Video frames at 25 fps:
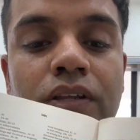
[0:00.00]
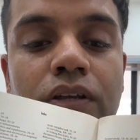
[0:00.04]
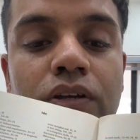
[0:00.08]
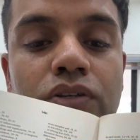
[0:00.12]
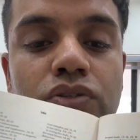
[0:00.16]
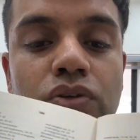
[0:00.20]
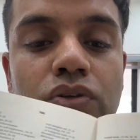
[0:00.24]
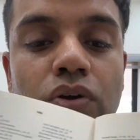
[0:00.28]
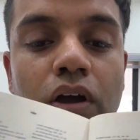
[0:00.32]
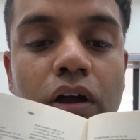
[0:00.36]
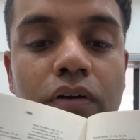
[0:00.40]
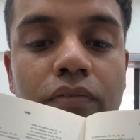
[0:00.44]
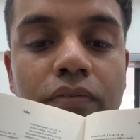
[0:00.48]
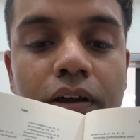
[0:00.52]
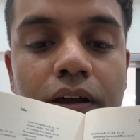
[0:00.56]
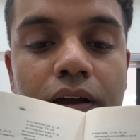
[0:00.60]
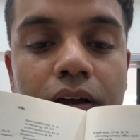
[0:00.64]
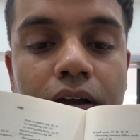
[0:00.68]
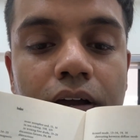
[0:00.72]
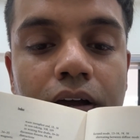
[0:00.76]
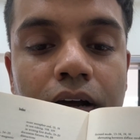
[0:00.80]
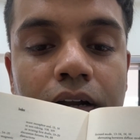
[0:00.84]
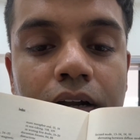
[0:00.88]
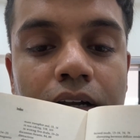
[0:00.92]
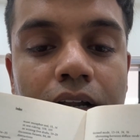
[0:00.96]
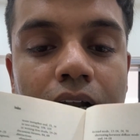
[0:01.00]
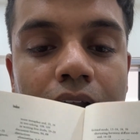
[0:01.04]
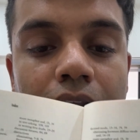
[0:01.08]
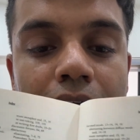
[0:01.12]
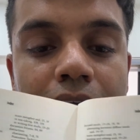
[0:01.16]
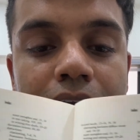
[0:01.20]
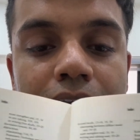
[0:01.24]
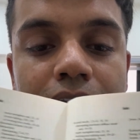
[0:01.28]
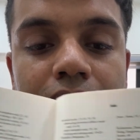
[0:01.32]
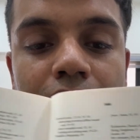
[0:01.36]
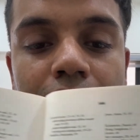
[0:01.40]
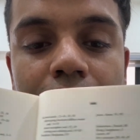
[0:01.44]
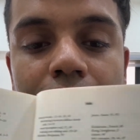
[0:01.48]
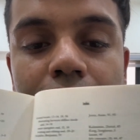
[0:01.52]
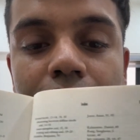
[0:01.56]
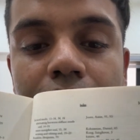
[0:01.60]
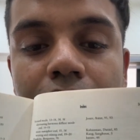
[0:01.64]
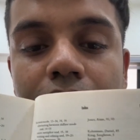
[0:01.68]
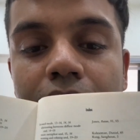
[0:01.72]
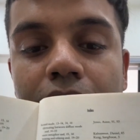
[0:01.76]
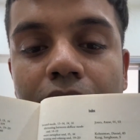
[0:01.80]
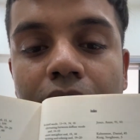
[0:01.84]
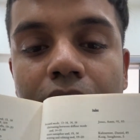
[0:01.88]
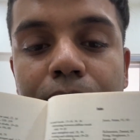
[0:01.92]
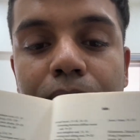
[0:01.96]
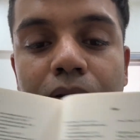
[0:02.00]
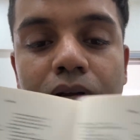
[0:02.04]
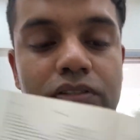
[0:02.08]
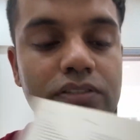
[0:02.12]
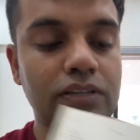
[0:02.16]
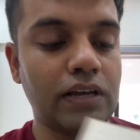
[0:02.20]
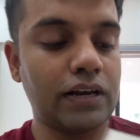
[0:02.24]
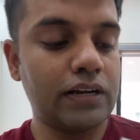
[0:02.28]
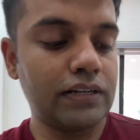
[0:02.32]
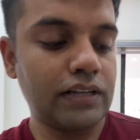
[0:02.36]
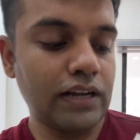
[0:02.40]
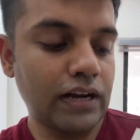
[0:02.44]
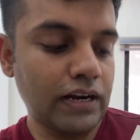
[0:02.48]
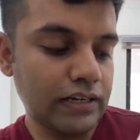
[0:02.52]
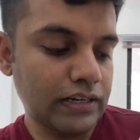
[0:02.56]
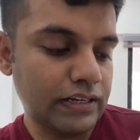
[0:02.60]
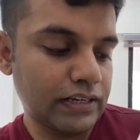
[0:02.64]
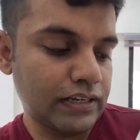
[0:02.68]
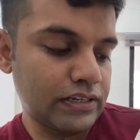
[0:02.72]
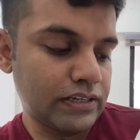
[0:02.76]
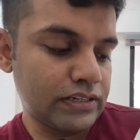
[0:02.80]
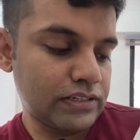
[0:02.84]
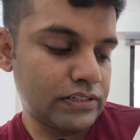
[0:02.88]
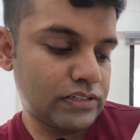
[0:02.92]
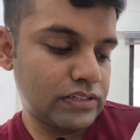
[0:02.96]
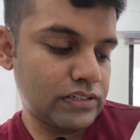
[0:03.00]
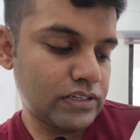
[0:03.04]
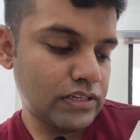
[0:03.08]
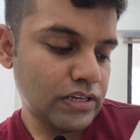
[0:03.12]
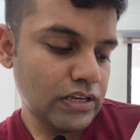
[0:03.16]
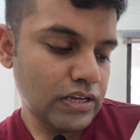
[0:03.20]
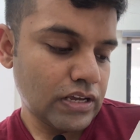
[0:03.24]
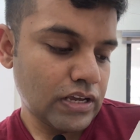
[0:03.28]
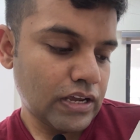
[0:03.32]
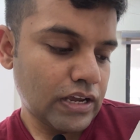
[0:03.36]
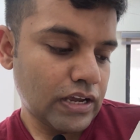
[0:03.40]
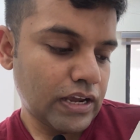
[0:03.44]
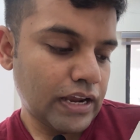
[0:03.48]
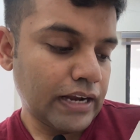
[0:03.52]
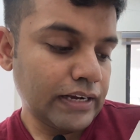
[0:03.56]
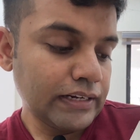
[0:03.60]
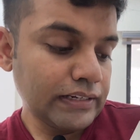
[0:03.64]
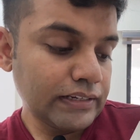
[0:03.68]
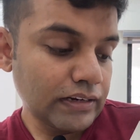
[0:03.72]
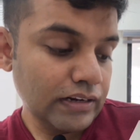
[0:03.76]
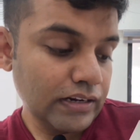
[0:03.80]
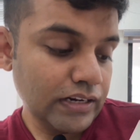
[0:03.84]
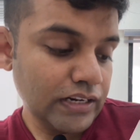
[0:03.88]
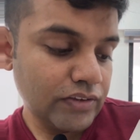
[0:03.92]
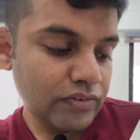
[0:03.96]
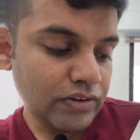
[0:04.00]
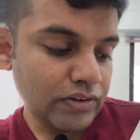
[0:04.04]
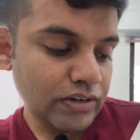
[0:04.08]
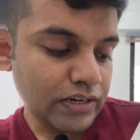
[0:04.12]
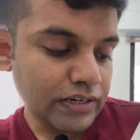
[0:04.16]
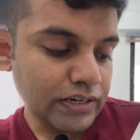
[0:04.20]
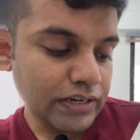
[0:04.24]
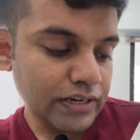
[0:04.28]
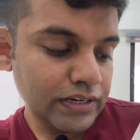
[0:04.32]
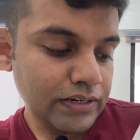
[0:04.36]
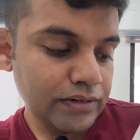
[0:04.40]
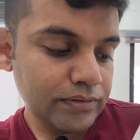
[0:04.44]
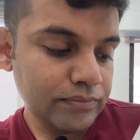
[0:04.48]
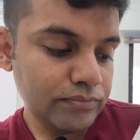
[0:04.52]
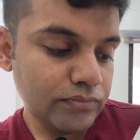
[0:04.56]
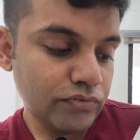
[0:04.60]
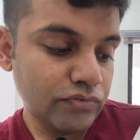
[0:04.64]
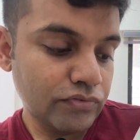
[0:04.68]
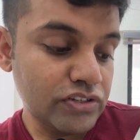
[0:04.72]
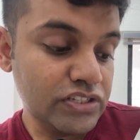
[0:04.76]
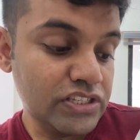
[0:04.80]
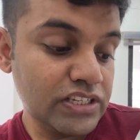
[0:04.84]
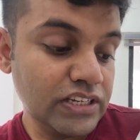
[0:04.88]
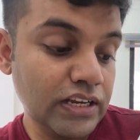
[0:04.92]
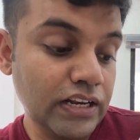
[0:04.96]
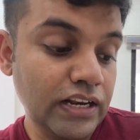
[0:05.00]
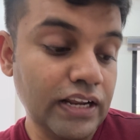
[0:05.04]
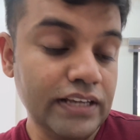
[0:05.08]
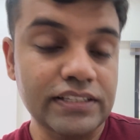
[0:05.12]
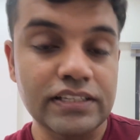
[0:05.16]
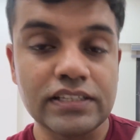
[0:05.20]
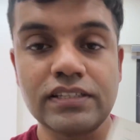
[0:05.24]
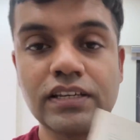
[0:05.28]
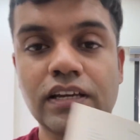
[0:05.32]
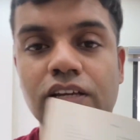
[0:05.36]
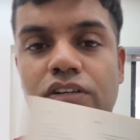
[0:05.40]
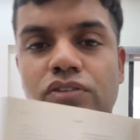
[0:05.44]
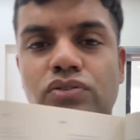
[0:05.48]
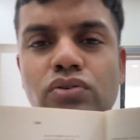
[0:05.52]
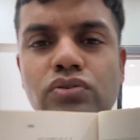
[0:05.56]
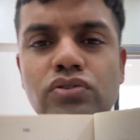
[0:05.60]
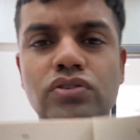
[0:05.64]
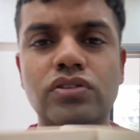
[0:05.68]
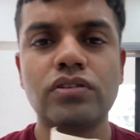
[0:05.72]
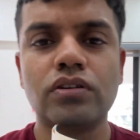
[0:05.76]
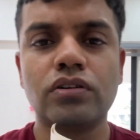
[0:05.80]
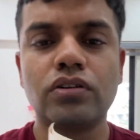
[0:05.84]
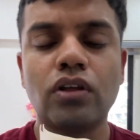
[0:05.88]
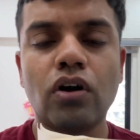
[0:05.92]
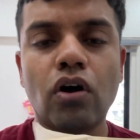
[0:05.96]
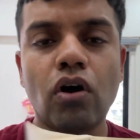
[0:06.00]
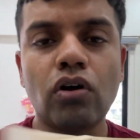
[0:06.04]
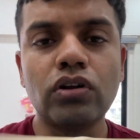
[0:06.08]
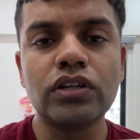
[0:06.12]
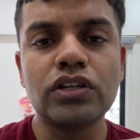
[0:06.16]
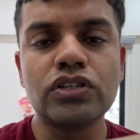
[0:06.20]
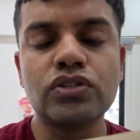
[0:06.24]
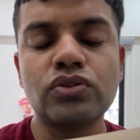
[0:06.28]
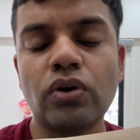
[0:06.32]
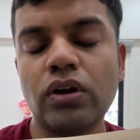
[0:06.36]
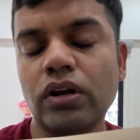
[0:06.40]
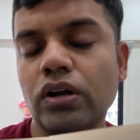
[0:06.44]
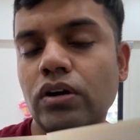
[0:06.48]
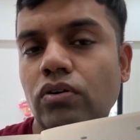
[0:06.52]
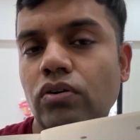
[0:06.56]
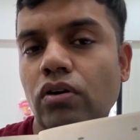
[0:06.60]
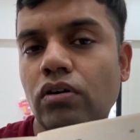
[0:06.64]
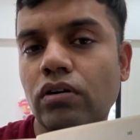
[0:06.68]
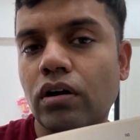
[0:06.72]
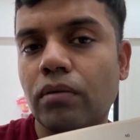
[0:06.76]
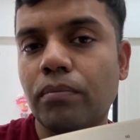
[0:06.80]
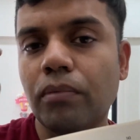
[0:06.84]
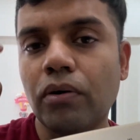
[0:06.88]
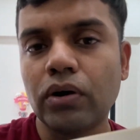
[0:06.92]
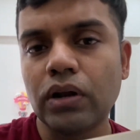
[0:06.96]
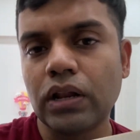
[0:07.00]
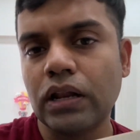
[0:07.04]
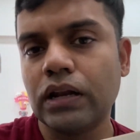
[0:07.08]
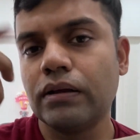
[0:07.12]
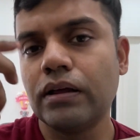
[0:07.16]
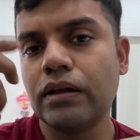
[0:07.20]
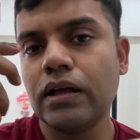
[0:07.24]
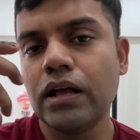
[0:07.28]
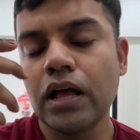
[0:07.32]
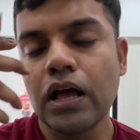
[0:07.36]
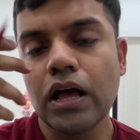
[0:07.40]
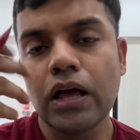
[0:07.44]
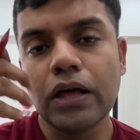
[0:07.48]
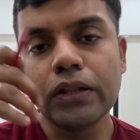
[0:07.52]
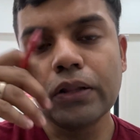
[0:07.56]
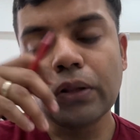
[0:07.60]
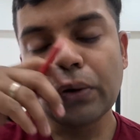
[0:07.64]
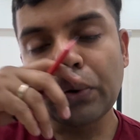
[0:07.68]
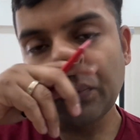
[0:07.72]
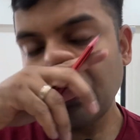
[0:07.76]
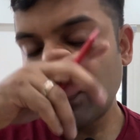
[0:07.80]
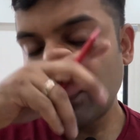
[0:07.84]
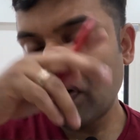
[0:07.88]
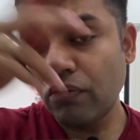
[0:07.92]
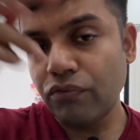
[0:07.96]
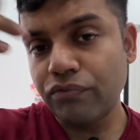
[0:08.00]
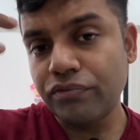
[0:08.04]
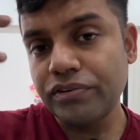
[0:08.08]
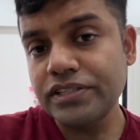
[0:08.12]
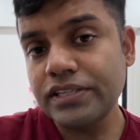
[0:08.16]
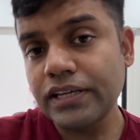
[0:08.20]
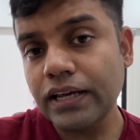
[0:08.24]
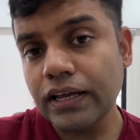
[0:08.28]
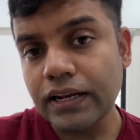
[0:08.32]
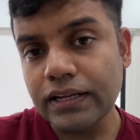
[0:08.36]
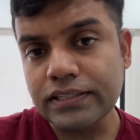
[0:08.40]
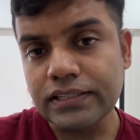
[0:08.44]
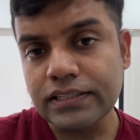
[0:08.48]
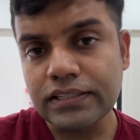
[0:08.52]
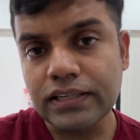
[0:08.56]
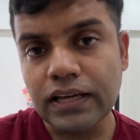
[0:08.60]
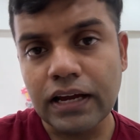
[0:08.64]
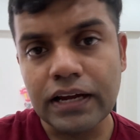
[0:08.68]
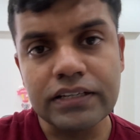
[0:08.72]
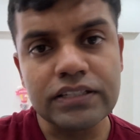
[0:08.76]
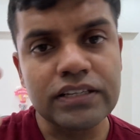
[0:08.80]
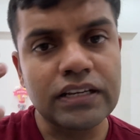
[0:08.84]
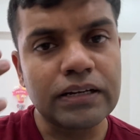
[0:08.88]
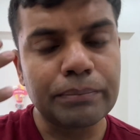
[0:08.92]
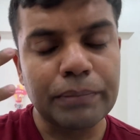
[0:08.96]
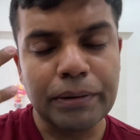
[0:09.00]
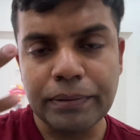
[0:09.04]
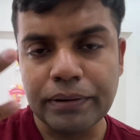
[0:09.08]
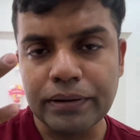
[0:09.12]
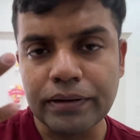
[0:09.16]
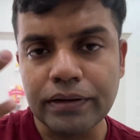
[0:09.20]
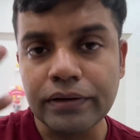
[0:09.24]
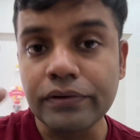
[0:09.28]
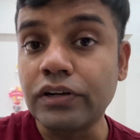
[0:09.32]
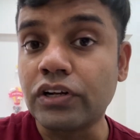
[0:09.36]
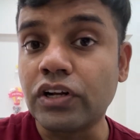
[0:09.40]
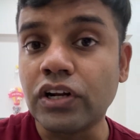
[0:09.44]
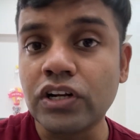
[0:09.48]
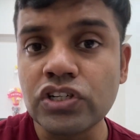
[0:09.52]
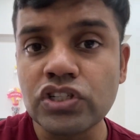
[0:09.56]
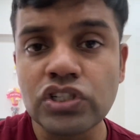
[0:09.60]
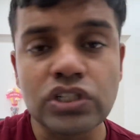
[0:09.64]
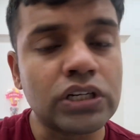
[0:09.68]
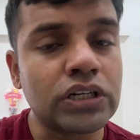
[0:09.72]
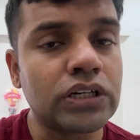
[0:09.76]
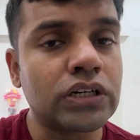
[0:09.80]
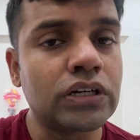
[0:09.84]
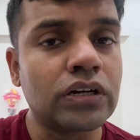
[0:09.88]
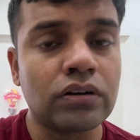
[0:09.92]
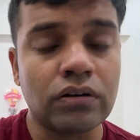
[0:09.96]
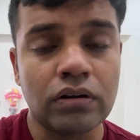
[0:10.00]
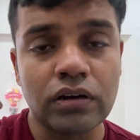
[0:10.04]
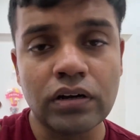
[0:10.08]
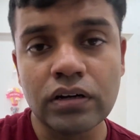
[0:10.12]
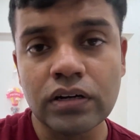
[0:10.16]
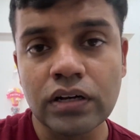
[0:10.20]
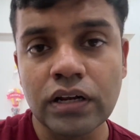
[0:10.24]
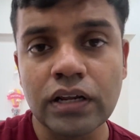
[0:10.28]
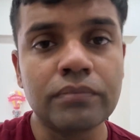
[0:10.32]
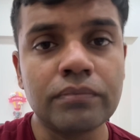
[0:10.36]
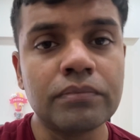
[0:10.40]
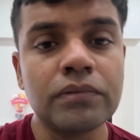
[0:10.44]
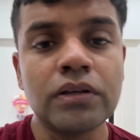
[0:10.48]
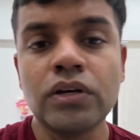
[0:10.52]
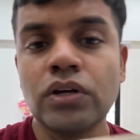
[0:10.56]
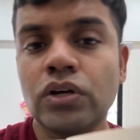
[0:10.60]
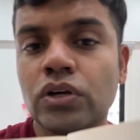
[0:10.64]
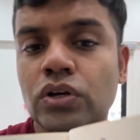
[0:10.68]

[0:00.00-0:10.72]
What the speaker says: So I've underlined that. Right beside that is interleaving again, physical exercise. So the author is going to talk about the role of physical exercise in maybe retention, learning.